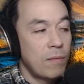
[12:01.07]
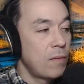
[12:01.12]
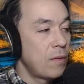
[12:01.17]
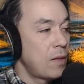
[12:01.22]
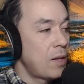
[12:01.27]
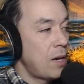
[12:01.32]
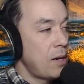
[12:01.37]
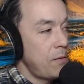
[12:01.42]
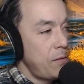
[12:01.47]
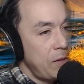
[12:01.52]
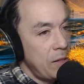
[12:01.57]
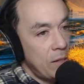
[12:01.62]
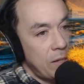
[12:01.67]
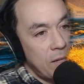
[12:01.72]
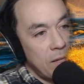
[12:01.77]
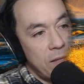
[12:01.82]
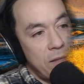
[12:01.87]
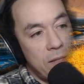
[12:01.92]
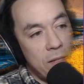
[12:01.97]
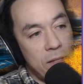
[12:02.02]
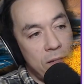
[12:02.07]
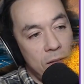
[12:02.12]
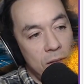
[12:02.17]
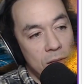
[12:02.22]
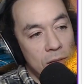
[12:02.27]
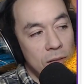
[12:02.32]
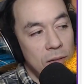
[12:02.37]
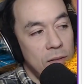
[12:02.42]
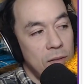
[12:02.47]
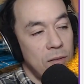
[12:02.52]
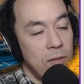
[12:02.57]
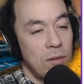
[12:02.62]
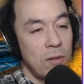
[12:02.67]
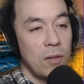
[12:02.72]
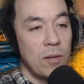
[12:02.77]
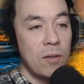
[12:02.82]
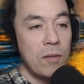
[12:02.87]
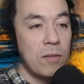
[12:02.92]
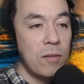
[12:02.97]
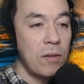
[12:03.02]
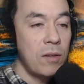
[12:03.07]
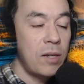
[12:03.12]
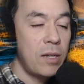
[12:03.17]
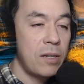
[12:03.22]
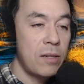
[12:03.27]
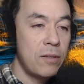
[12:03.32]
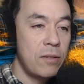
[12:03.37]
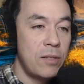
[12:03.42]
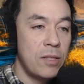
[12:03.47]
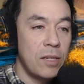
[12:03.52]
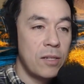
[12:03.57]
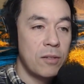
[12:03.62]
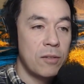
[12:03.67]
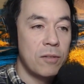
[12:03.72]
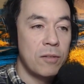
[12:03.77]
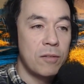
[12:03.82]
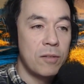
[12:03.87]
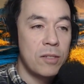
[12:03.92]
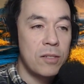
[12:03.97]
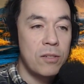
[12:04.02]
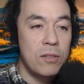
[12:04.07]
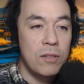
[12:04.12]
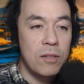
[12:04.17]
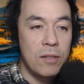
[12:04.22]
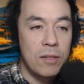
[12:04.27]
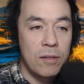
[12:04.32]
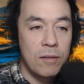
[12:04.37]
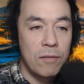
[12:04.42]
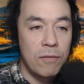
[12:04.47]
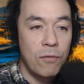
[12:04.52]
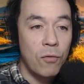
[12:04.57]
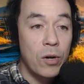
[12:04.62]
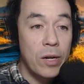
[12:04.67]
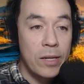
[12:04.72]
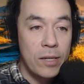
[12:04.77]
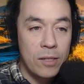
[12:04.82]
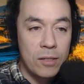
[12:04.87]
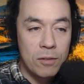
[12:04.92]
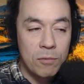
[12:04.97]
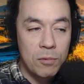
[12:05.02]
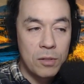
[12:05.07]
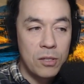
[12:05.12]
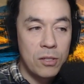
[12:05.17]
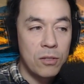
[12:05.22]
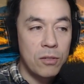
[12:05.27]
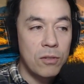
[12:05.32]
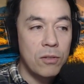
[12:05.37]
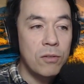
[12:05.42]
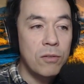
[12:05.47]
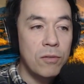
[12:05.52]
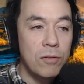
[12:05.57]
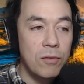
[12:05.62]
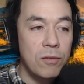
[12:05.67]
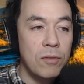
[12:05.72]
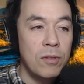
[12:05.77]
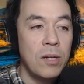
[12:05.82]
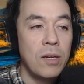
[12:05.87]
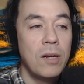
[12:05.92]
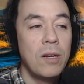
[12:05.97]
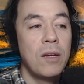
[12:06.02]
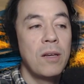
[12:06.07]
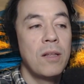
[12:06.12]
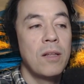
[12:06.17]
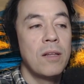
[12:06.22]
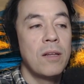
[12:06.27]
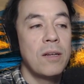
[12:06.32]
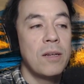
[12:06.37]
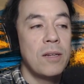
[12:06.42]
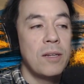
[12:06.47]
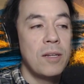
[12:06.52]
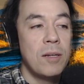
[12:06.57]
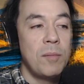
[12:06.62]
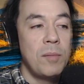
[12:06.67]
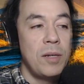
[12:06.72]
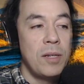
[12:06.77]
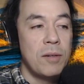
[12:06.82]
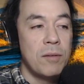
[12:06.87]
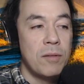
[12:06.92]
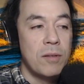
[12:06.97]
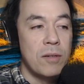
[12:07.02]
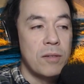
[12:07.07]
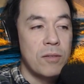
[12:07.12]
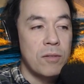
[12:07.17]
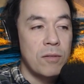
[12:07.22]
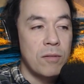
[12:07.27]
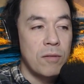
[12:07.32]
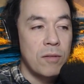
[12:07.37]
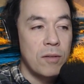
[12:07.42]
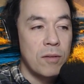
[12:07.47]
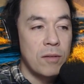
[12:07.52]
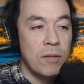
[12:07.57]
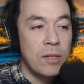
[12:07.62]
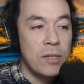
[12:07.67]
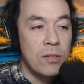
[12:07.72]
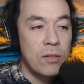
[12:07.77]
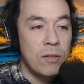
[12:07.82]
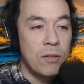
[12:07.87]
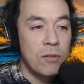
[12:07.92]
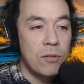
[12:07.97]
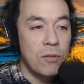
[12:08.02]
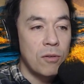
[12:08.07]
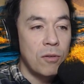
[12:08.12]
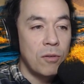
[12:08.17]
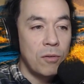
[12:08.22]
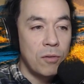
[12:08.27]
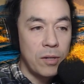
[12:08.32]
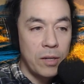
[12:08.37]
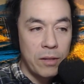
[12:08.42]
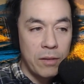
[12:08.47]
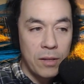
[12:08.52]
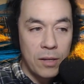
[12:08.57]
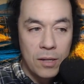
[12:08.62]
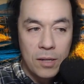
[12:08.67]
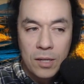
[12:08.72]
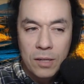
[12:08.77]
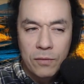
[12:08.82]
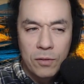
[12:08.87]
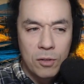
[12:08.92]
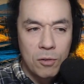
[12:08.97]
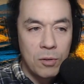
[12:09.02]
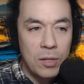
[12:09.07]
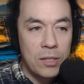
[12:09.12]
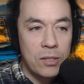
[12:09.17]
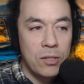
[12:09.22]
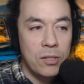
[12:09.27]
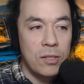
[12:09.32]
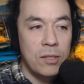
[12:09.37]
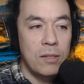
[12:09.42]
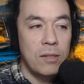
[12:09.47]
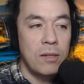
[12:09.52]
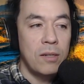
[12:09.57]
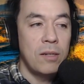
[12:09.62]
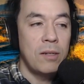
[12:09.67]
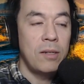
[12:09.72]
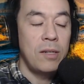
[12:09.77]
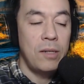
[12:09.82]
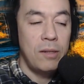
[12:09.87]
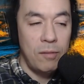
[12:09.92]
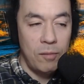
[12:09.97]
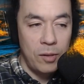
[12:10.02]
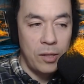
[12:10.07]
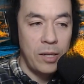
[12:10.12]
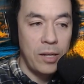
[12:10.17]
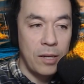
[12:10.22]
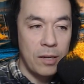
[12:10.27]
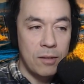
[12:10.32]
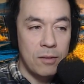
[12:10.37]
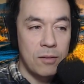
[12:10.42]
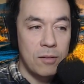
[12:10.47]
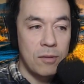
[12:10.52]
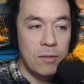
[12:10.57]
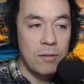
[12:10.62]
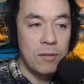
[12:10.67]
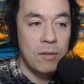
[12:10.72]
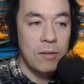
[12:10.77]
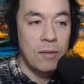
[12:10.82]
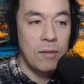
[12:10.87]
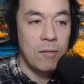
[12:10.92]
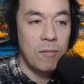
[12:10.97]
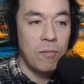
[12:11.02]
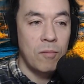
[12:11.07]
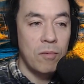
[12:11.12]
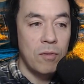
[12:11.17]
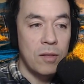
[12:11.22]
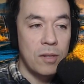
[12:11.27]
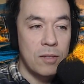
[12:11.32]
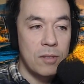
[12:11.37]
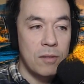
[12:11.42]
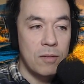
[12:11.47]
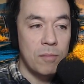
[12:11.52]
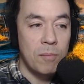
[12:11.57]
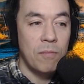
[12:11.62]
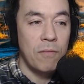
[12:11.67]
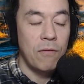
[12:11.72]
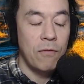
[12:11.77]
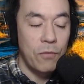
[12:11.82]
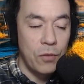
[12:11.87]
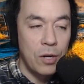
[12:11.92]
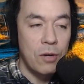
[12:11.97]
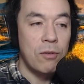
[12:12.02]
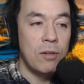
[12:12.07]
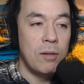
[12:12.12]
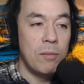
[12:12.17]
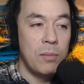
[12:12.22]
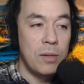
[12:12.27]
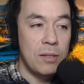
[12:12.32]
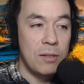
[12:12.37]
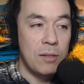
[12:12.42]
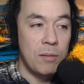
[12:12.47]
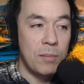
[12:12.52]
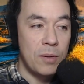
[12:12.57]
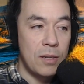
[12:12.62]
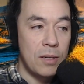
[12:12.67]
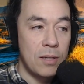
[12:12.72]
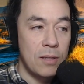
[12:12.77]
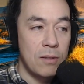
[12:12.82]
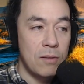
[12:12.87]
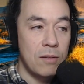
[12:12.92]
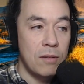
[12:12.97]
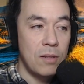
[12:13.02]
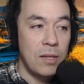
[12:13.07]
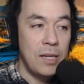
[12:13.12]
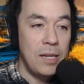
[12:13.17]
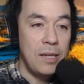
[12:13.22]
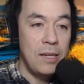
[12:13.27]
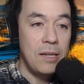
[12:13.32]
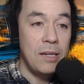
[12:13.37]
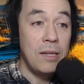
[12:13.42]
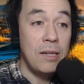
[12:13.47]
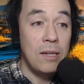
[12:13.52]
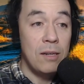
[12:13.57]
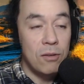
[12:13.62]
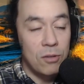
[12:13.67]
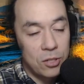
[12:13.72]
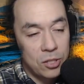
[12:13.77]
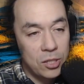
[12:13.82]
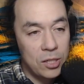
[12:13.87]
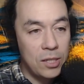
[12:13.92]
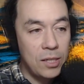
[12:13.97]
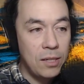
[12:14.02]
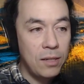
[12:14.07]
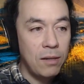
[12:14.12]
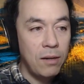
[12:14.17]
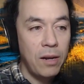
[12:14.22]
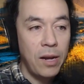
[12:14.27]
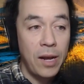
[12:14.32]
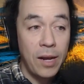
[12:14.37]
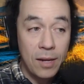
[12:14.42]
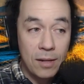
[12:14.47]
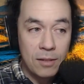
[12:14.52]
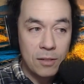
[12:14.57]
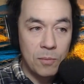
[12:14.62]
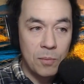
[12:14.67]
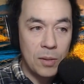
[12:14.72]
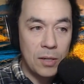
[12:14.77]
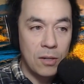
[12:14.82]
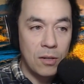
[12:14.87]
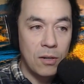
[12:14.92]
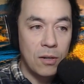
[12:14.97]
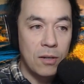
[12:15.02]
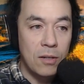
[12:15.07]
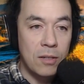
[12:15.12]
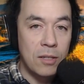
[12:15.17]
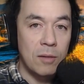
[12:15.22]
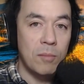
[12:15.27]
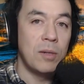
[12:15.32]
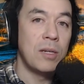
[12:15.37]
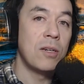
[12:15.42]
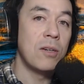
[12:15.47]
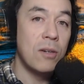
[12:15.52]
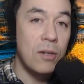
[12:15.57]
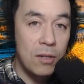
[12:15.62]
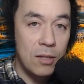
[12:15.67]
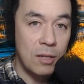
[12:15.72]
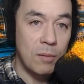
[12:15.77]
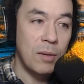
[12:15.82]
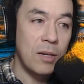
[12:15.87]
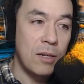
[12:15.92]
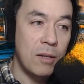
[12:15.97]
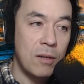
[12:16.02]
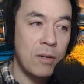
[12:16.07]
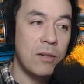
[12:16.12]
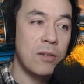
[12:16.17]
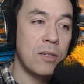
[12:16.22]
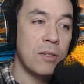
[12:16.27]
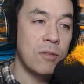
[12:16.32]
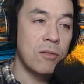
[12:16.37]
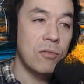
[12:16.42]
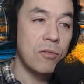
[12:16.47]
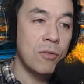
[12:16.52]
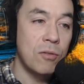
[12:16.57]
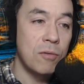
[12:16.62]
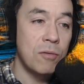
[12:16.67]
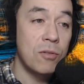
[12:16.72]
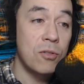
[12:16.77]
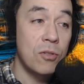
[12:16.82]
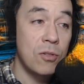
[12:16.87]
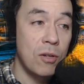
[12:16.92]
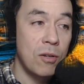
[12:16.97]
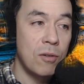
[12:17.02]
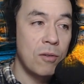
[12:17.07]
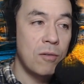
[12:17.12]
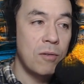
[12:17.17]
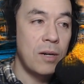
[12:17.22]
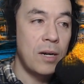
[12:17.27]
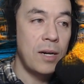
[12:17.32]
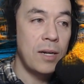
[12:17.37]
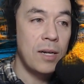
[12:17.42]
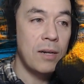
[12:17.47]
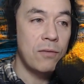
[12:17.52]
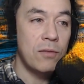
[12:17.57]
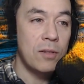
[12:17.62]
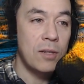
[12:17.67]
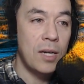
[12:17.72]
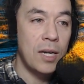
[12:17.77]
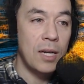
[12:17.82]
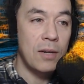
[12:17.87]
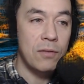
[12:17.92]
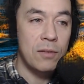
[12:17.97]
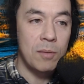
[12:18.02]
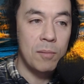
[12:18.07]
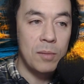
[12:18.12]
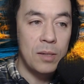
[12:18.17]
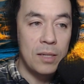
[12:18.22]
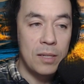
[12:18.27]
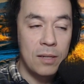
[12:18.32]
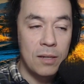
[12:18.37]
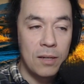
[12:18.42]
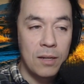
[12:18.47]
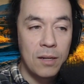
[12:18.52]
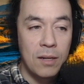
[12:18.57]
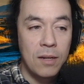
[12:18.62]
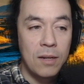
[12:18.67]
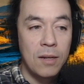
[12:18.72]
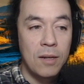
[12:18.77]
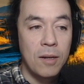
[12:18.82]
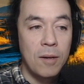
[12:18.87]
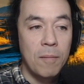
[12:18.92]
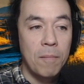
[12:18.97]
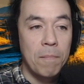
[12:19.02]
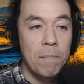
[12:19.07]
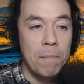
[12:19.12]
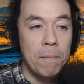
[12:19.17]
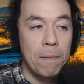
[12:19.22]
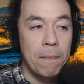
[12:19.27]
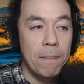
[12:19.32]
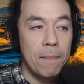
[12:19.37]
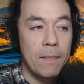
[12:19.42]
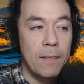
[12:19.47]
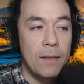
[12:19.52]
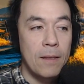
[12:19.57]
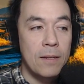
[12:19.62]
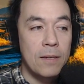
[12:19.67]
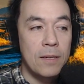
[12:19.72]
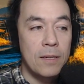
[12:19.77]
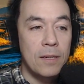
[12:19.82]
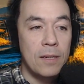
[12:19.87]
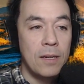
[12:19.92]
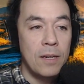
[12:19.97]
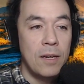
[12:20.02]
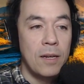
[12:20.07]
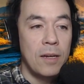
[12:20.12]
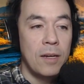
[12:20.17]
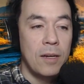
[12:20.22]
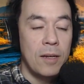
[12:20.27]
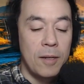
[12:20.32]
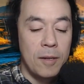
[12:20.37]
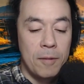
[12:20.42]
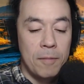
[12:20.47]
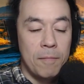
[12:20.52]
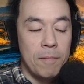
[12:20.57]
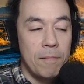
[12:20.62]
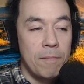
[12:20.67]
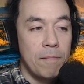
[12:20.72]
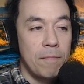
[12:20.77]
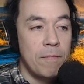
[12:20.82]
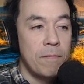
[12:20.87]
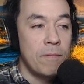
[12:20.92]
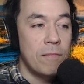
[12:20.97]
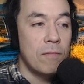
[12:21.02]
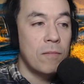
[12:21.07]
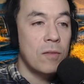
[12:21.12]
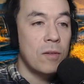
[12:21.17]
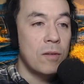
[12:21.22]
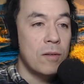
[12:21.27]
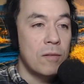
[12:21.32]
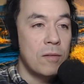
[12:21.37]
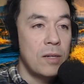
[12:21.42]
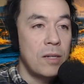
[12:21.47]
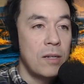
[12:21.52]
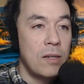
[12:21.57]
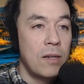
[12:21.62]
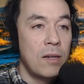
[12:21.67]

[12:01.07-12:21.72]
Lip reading: I feel like this signal, this phrase, which is who, there's the listener's already thinking of a question. Yes, this very busy boss, he or she has been calling me all this. So I have to meet. Okay. All right.